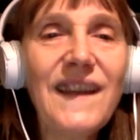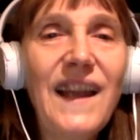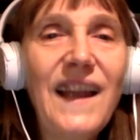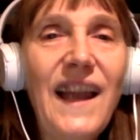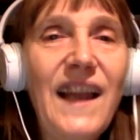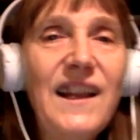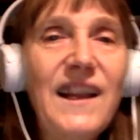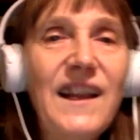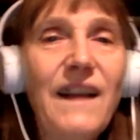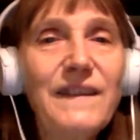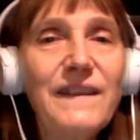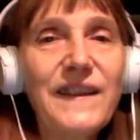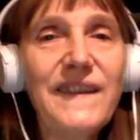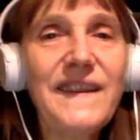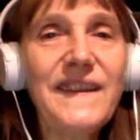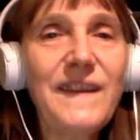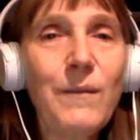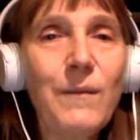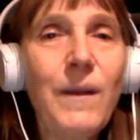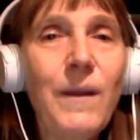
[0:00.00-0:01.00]
and after
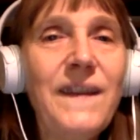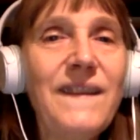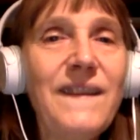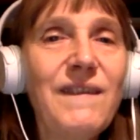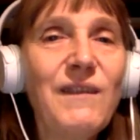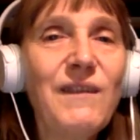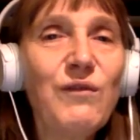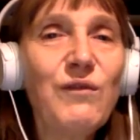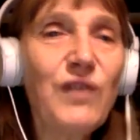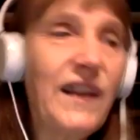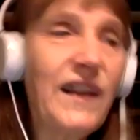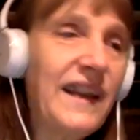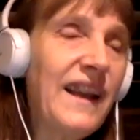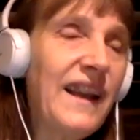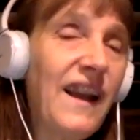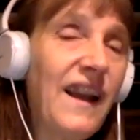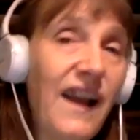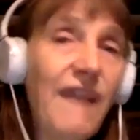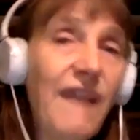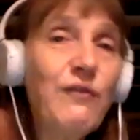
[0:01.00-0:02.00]
6 months we would like
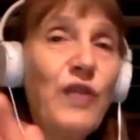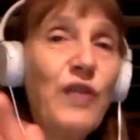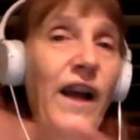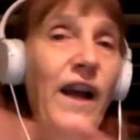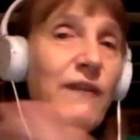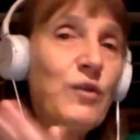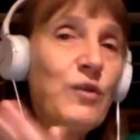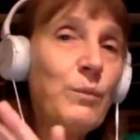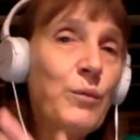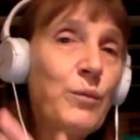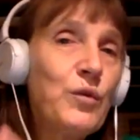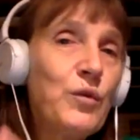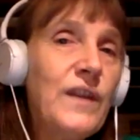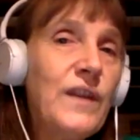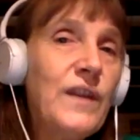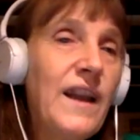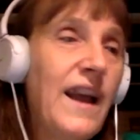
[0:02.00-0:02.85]
I would have to put